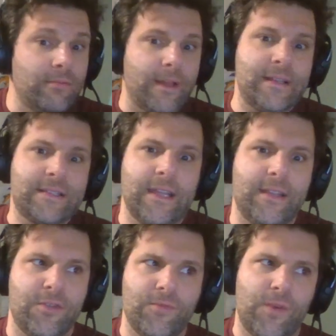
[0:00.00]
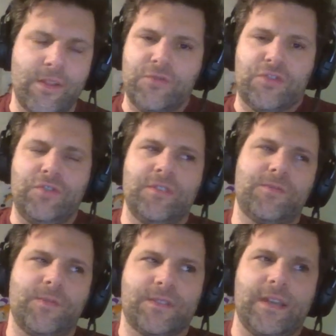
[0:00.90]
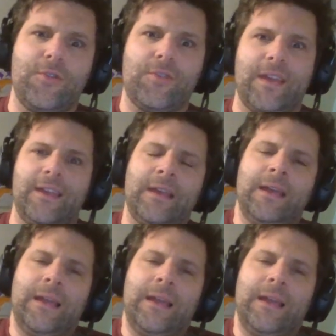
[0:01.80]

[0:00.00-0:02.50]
Like I said, they're one of those units where it's like, okay,